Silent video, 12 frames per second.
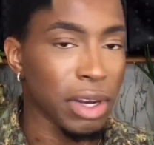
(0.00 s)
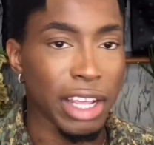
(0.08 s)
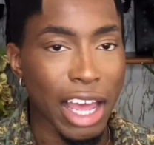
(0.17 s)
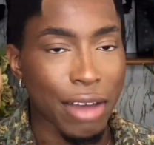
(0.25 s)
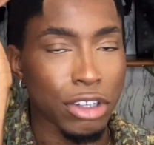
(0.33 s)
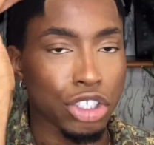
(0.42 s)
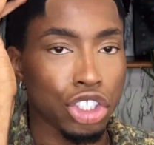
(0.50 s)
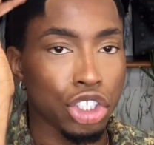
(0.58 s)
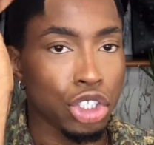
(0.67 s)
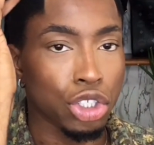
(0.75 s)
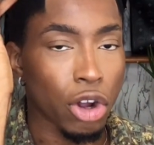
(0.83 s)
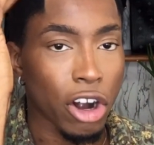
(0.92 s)
have a
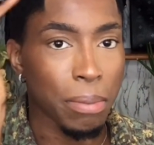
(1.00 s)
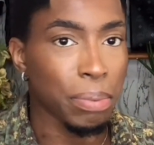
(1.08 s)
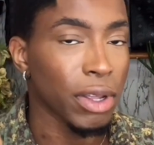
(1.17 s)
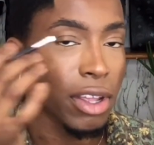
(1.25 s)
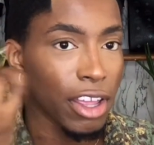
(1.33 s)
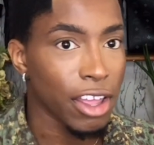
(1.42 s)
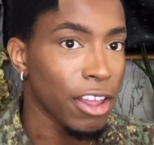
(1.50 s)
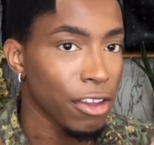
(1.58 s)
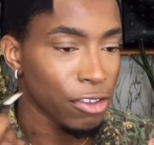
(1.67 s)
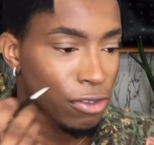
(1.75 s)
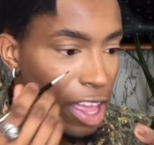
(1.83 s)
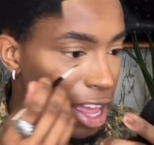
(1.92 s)
sharp
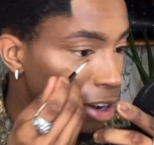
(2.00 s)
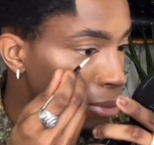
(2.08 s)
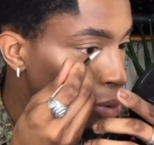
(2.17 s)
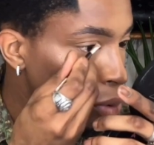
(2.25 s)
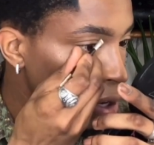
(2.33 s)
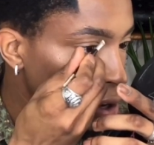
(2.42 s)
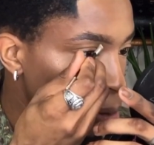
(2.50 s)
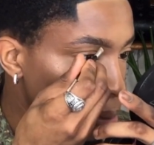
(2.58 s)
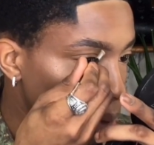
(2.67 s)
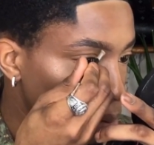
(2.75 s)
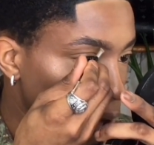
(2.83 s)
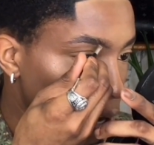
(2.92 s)
end point on my
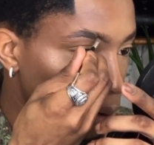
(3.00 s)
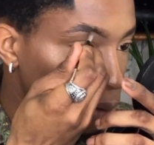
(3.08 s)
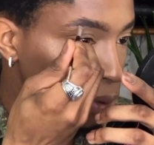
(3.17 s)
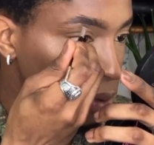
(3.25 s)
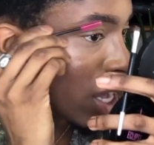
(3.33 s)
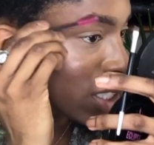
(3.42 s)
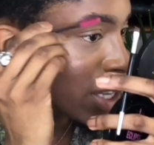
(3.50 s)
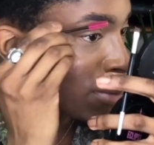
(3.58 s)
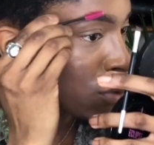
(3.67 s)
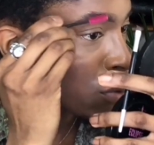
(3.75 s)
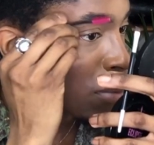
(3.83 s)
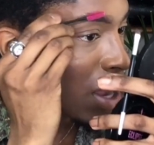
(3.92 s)
brow. As I'm
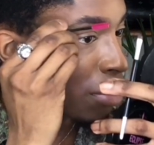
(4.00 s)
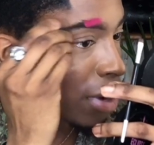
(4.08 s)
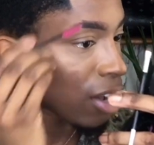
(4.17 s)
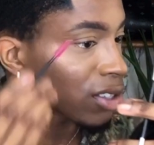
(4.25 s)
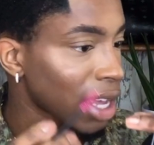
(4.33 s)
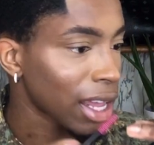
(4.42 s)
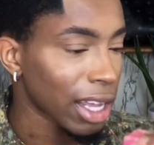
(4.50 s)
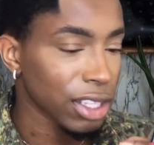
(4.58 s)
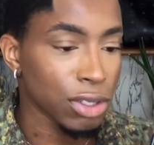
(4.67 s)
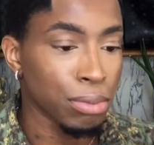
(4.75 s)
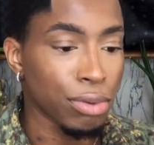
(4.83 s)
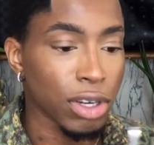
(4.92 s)
doing my brows, I like to
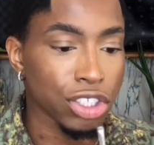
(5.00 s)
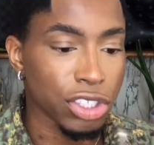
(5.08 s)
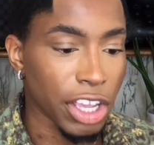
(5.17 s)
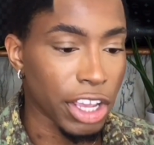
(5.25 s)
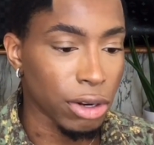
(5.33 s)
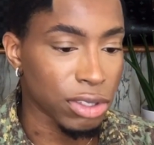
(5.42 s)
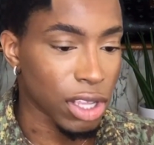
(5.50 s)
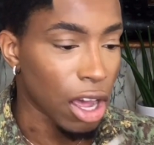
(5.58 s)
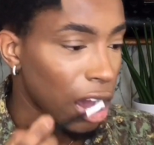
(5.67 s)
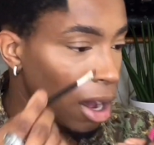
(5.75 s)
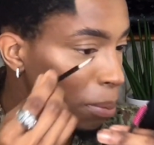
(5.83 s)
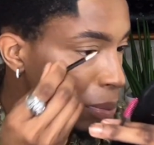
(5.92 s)
brush the hairs
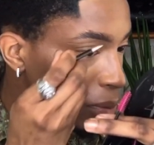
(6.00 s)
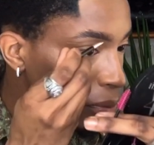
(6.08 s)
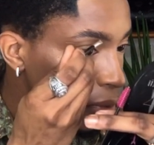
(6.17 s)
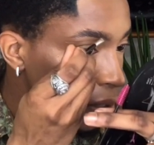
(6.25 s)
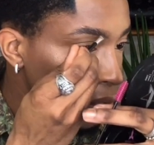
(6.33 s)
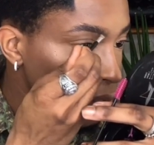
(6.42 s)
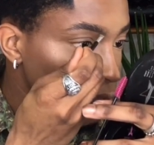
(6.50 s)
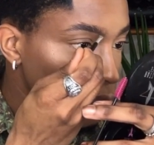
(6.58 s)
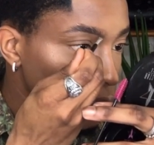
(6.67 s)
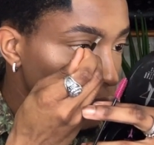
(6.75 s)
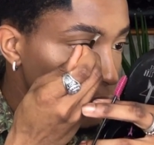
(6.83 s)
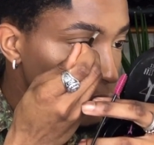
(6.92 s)
up
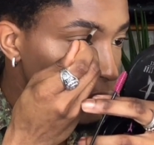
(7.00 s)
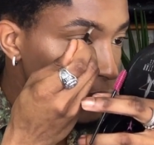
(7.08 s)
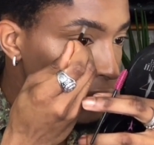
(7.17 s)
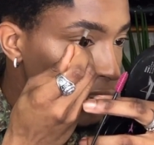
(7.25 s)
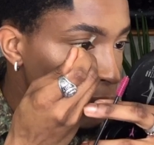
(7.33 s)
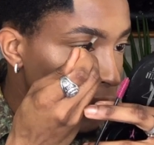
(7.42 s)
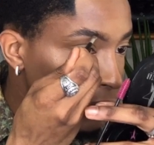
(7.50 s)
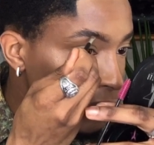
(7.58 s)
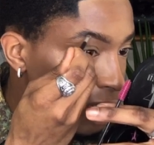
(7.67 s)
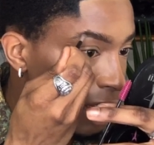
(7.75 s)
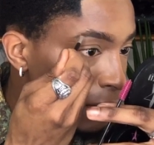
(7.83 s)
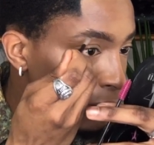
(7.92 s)
just to keep everything
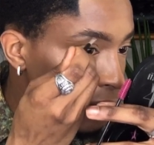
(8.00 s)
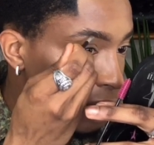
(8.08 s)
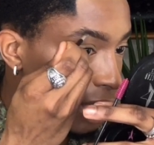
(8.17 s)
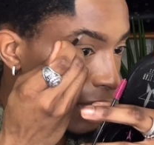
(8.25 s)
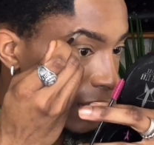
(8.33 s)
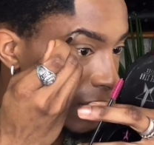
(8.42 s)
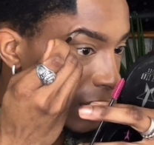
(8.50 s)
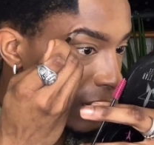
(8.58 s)
in place.